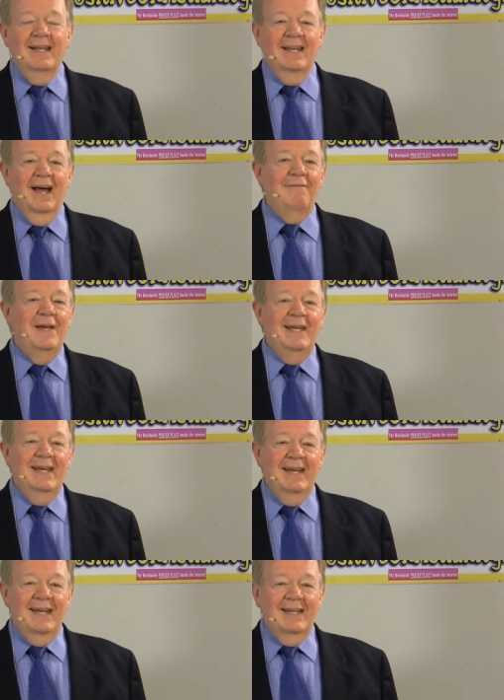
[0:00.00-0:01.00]
loving
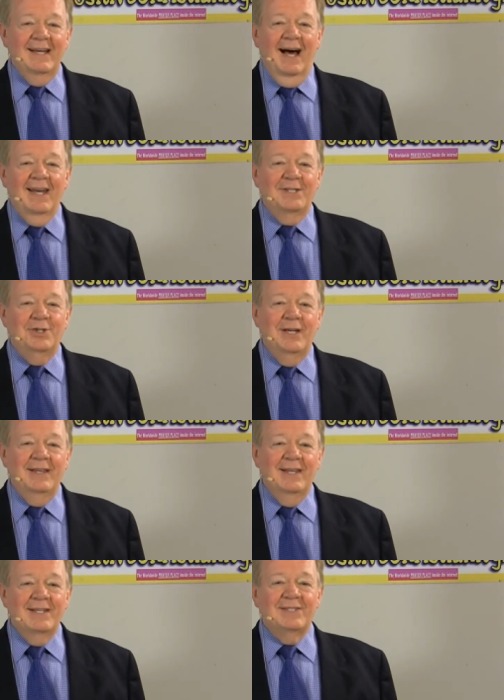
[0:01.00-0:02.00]
and
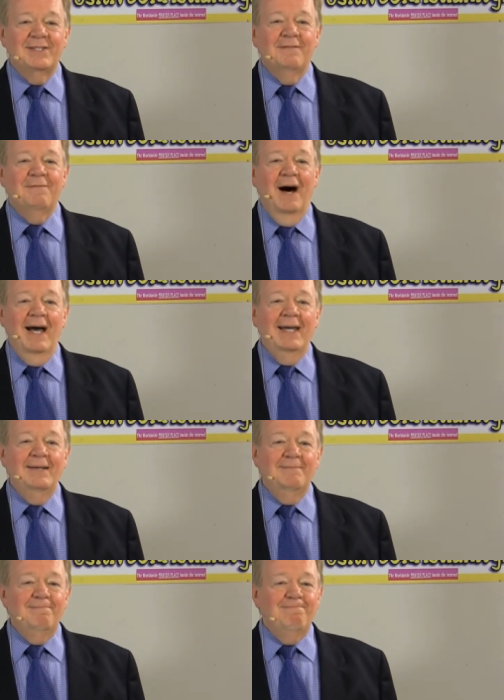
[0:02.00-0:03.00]
acknowledging this
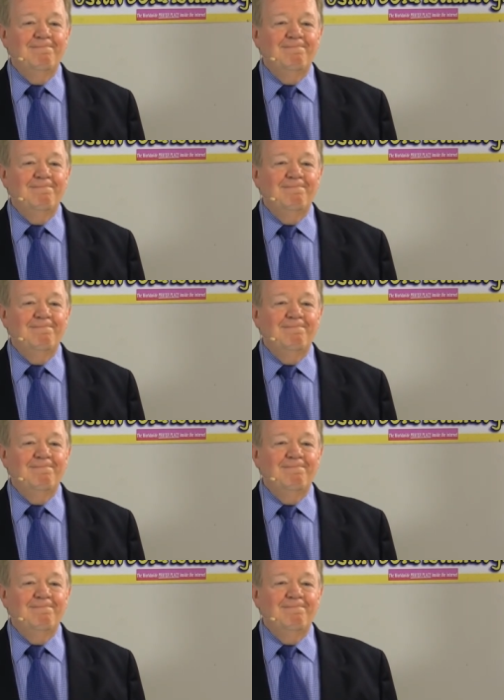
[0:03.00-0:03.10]
divine